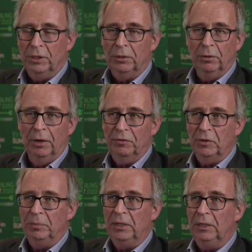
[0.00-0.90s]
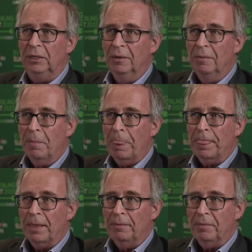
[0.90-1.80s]
You have to
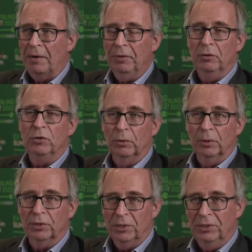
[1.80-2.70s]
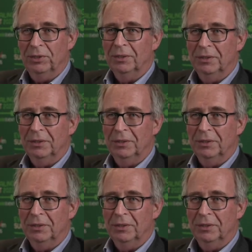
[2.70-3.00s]
have the resources